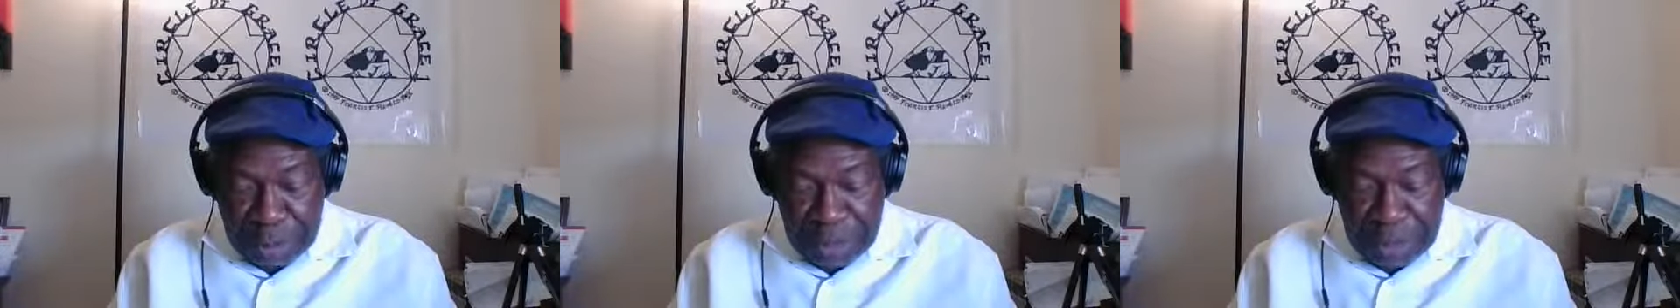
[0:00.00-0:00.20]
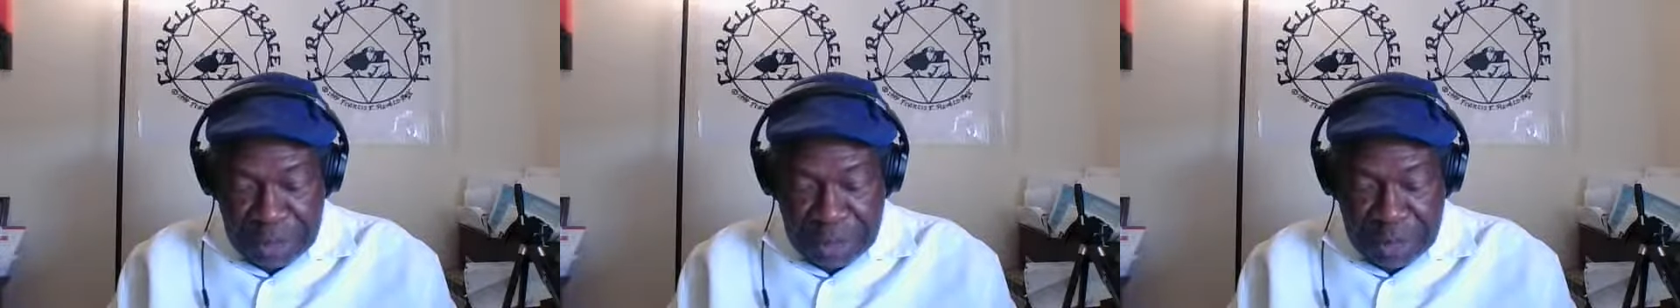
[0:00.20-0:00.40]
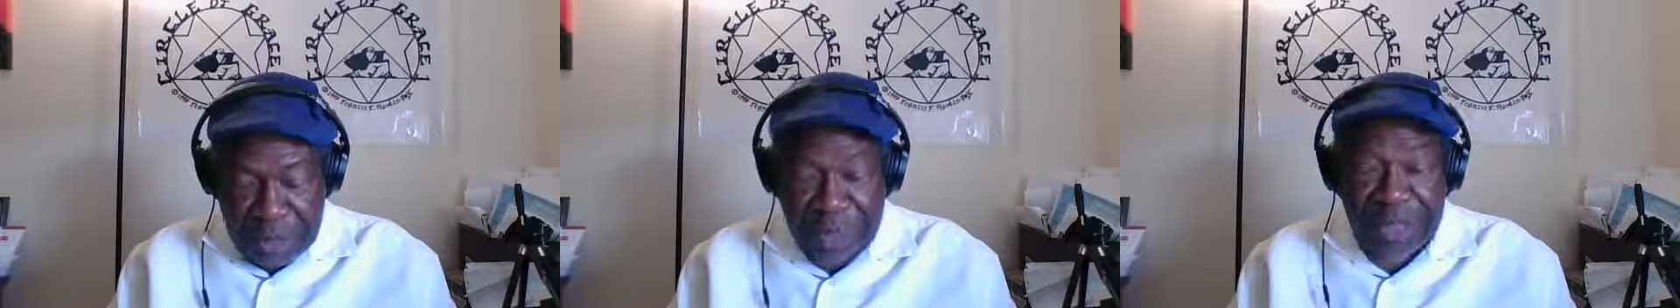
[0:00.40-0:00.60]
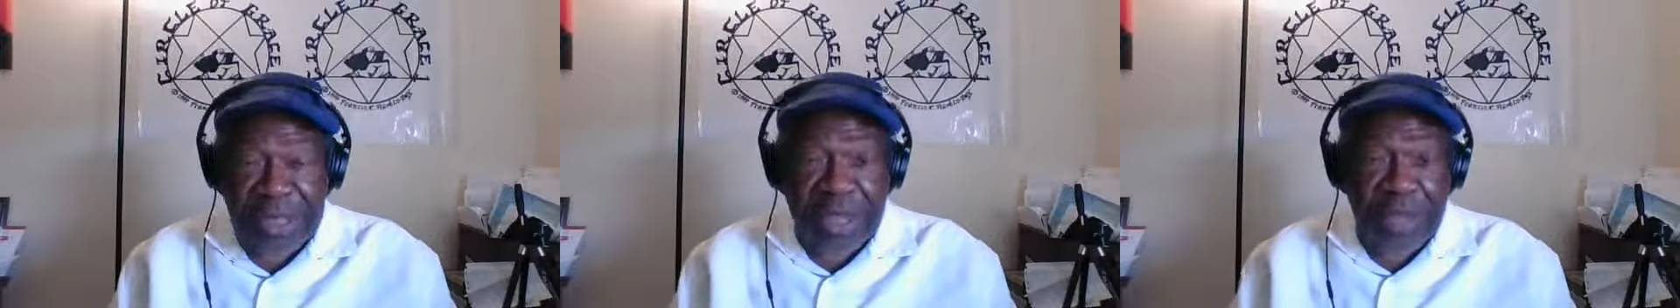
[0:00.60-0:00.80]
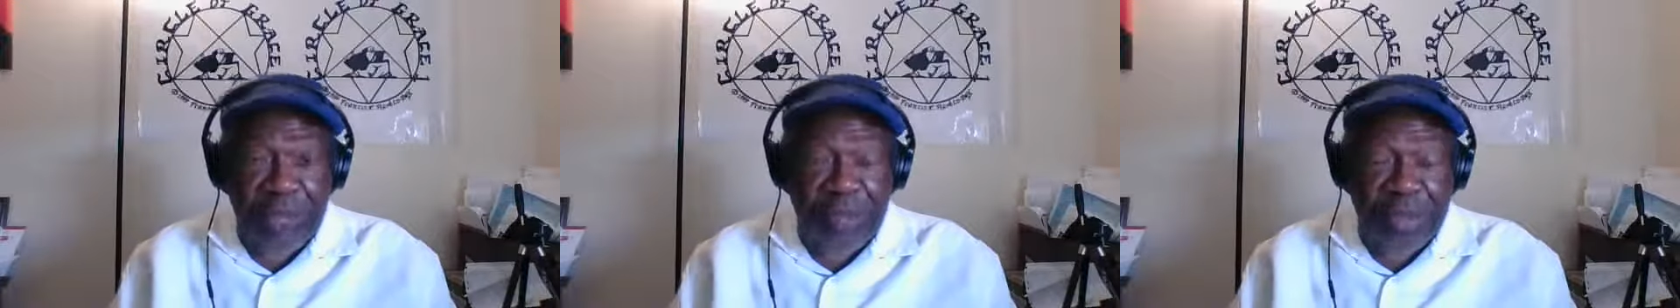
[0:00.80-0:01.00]
means
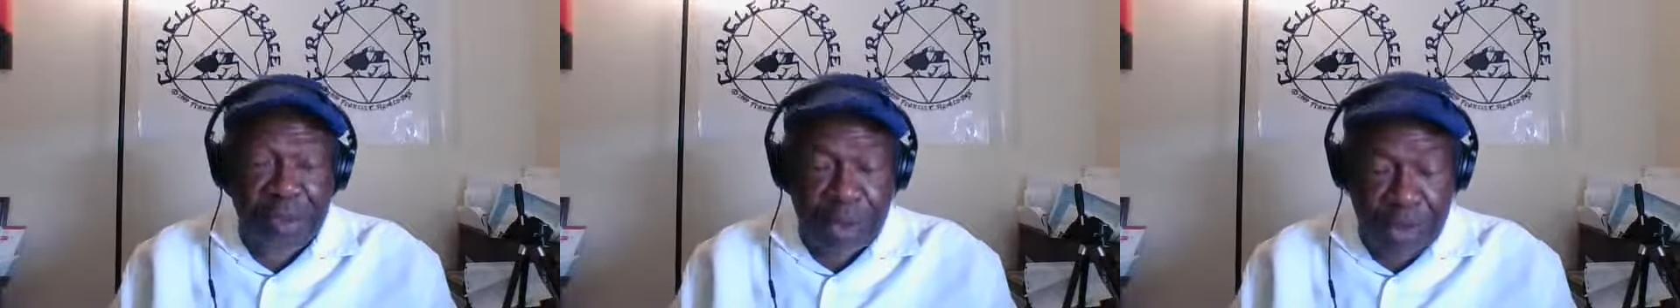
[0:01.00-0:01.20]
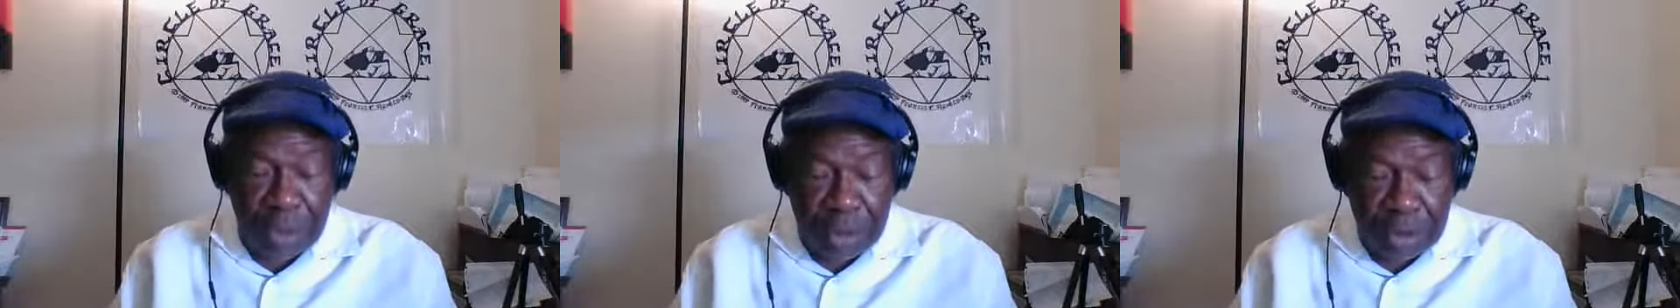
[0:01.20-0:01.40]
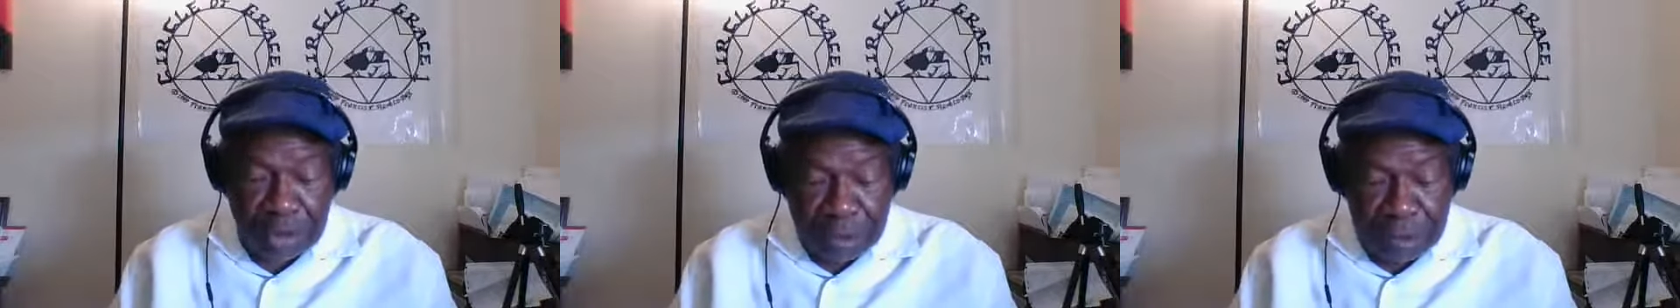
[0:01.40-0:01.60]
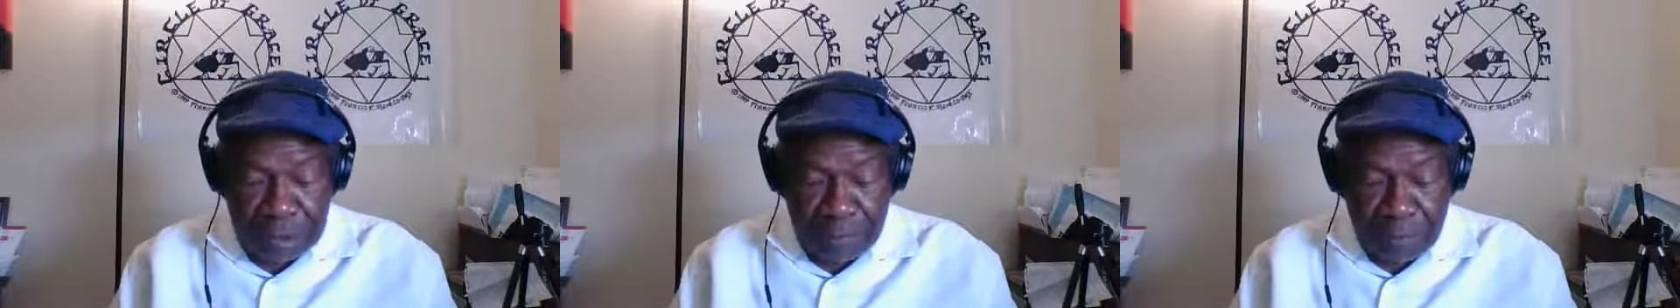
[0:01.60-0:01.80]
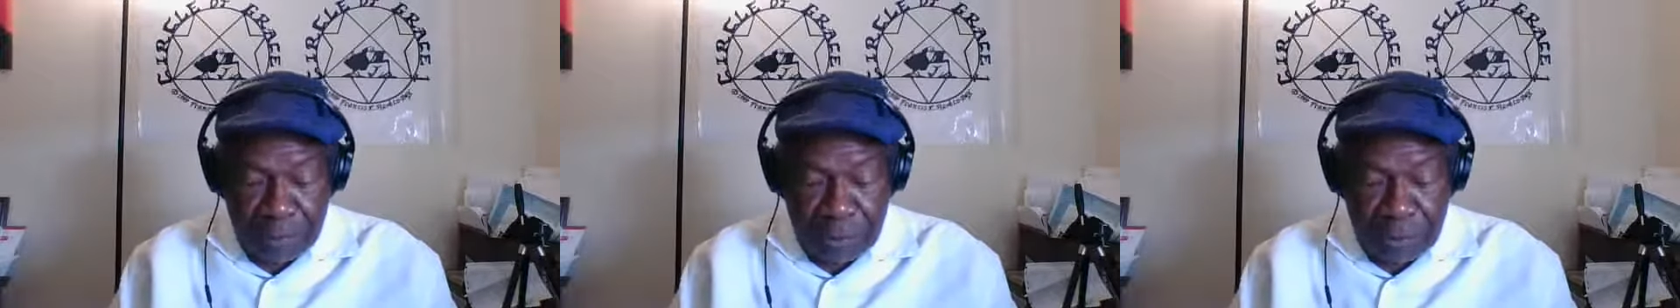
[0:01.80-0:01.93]
self encouragement.